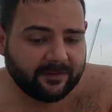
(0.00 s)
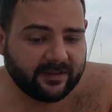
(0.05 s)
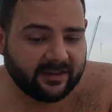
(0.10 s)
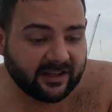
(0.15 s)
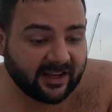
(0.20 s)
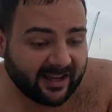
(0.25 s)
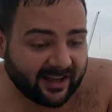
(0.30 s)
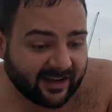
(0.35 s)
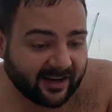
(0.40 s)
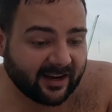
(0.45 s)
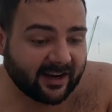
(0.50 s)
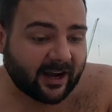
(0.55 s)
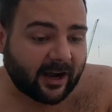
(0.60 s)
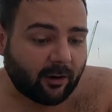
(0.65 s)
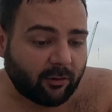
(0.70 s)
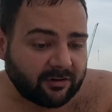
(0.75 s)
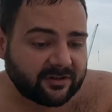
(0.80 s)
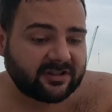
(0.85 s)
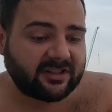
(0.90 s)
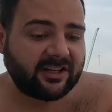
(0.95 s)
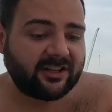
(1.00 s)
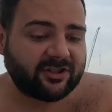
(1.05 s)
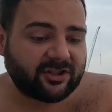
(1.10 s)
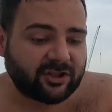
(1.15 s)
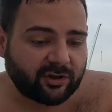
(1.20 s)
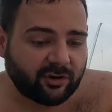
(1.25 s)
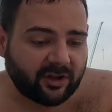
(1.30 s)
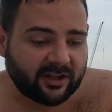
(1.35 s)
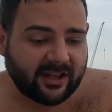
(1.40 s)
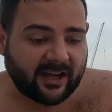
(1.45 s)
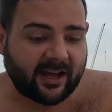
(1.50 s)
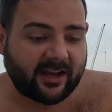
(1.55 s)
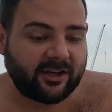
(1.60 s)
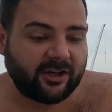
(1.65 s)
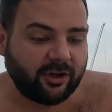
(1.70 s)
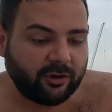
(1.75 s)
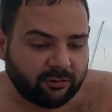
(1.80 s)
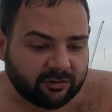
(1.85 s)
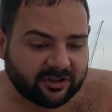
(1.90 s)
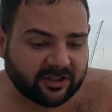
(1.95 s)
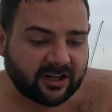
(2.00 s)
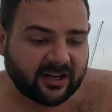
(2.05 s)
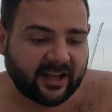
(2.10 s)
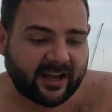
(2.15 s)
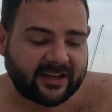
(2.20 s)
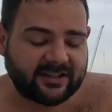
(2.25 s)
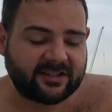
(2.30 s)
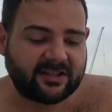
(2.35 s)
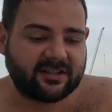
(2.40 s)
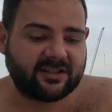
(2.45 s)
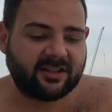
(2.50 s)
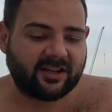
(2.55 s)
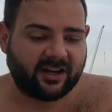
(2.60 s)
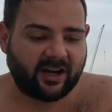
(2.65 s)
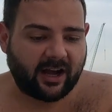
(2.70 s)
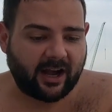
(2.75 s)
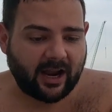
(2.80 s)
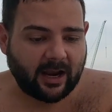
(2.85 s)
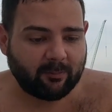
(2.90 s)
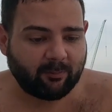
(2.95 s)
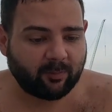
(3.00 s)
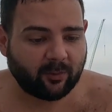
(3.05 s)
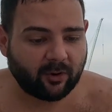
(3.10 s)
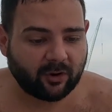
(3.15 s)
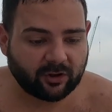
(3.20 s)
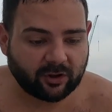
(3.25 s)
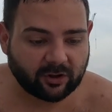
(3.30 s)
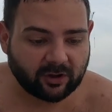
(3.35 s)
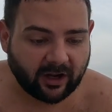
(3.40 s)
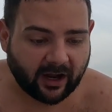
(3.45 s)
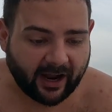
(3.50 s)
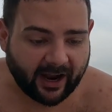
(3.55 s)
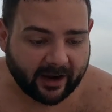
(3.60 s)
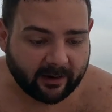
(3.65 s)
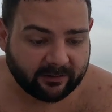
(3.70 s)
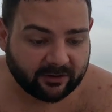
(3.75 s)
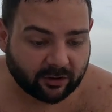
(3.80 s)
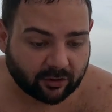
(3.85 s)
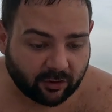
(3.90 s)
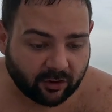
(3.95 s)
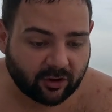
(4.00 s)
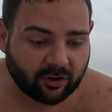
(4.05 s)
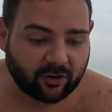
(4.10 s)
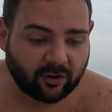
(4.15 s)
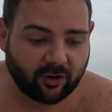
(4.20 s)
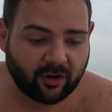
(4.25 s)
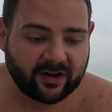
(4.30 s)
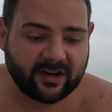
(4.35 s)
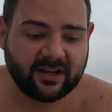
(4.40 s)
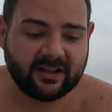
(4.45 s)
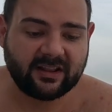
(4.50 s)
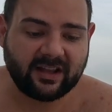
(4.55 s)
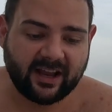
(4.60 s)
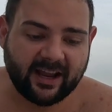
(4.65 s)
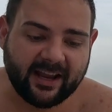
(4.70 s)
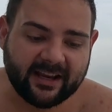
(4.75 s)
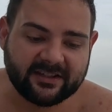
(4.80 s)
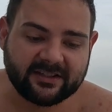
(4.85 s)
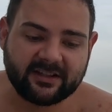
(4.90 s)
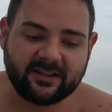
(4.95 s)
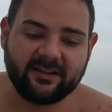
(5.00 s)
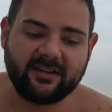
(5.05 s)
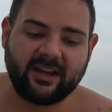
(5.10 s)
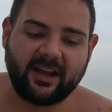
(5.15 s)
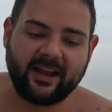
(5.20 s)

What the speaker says: The caustic soda neutralizes the hydrochloric acid,